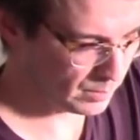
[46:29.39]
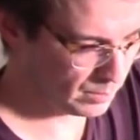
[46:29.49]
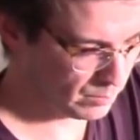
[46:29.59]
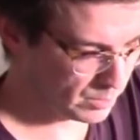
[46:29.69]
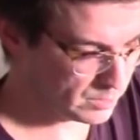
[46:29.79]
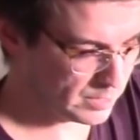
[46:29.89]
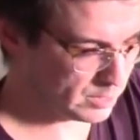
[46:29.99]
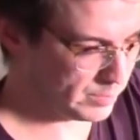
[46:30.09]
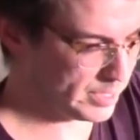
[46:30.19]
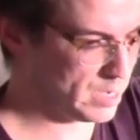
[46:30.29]
What does it take to
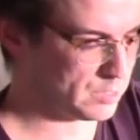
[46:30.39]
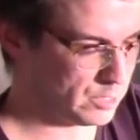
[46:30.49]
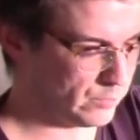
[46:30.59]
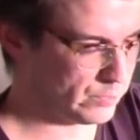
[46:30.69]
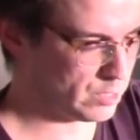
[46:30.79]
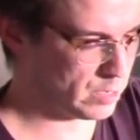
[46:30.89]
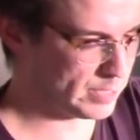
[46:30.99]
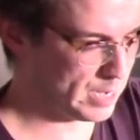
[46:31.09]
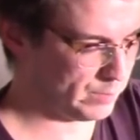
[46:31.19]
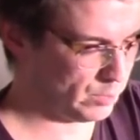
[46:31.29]
be a guest? Cure for the common
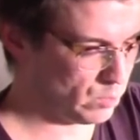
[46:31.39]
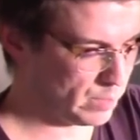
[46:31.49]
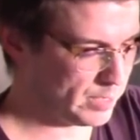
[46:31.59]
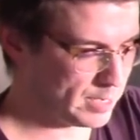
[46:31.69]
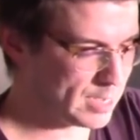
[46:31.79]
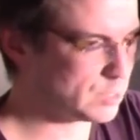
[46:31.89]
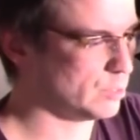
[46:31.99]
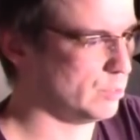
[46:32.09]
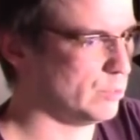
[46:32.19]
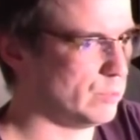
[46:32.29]
game. You want to be a guest?
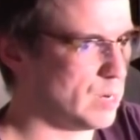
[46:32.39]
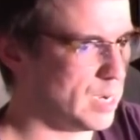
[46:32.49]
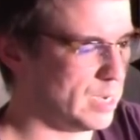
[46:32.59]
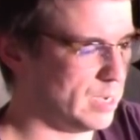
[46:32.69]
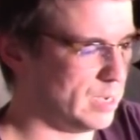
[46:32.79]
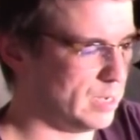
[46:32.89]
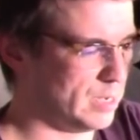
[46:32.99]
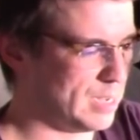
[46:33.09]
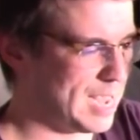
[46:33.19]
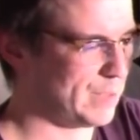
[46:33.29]
You
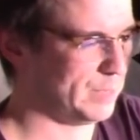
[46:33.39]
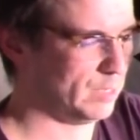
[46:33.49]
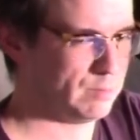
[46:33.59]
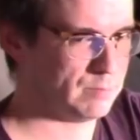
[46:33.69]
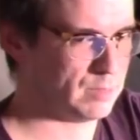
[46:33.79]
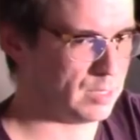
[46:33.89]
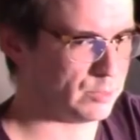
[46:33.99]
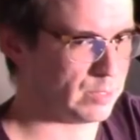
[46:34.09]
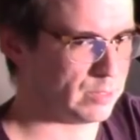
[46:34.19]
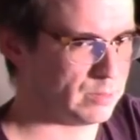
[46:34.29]
at me on
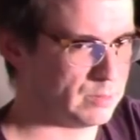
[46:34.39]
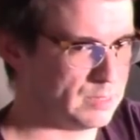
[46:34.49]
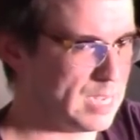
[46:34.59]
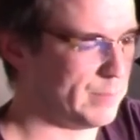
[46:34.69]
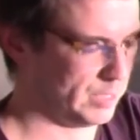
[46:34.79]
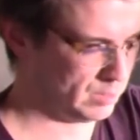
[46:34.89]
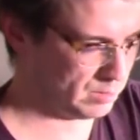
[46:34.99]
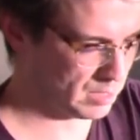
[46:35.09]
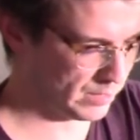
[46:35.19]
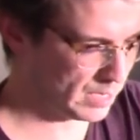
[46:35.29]
Twitter. DM me.
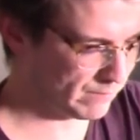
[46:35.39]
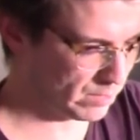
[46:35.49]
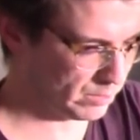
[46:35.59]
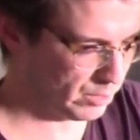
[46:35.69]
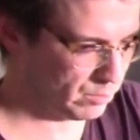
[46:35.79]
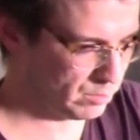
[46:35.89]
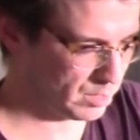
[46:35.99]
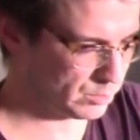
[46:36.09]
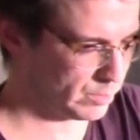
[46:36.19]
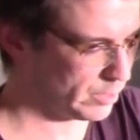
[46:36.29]
I think I follow you
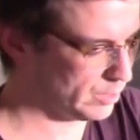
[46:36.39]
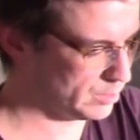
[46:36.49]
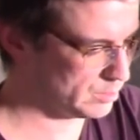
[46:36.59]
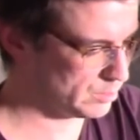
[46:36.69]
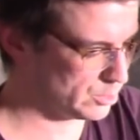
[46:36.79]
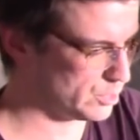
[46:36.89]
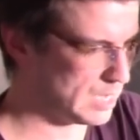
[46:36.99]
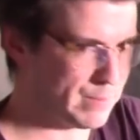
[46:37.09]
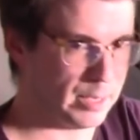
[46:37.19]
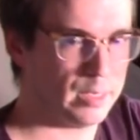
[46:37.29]
on Twitter. So just
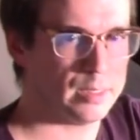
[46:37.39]
DM me.